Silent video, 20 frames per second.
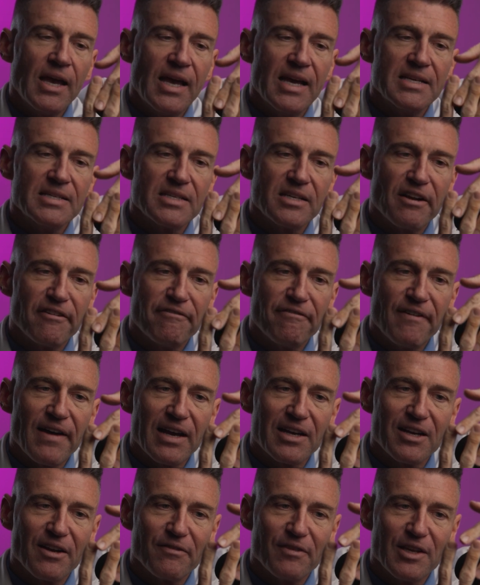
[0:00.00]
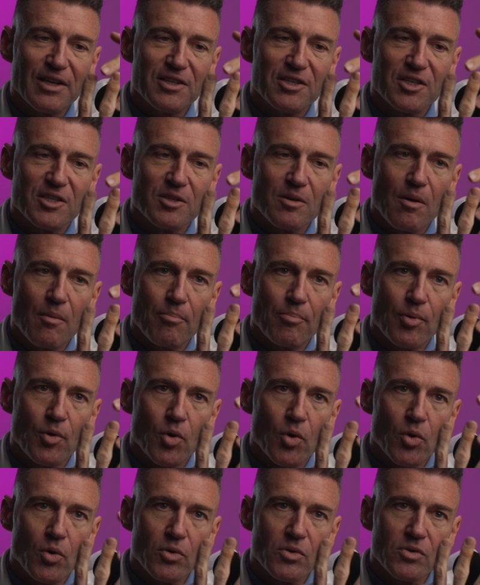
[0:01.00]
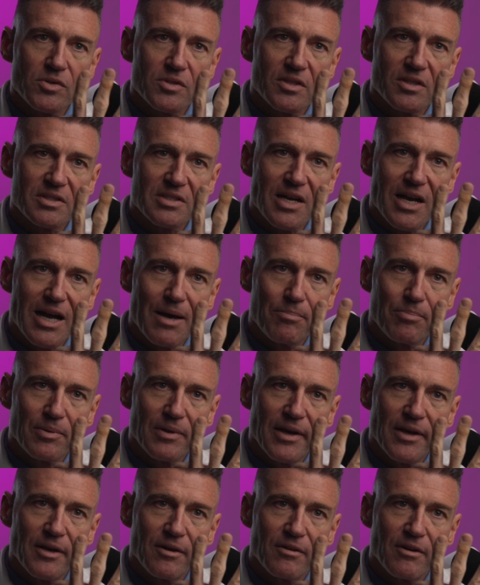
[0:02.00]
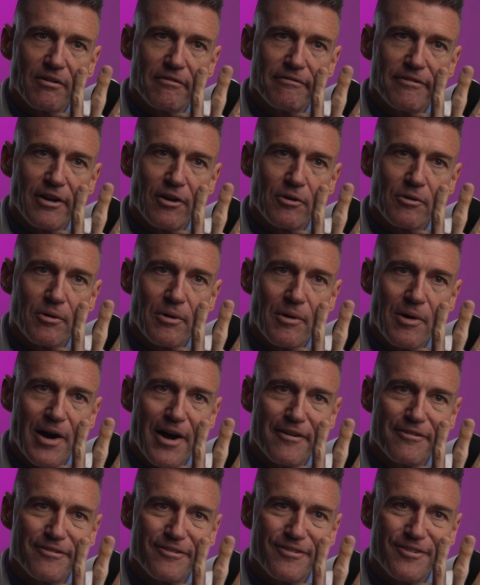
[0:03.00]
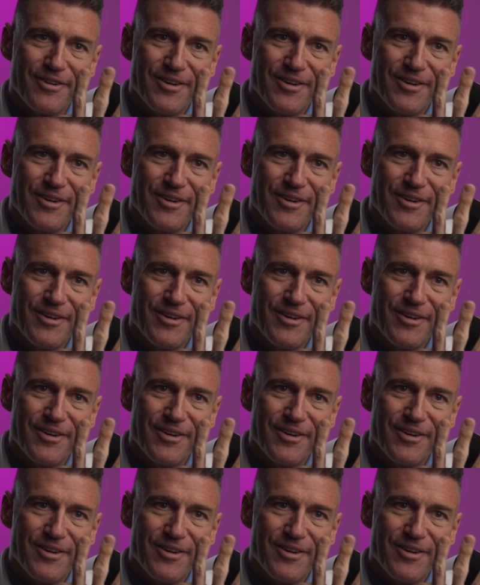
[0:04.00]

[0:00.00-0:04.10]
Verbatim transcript: is it effectively just pulls the top layer of Velcro off,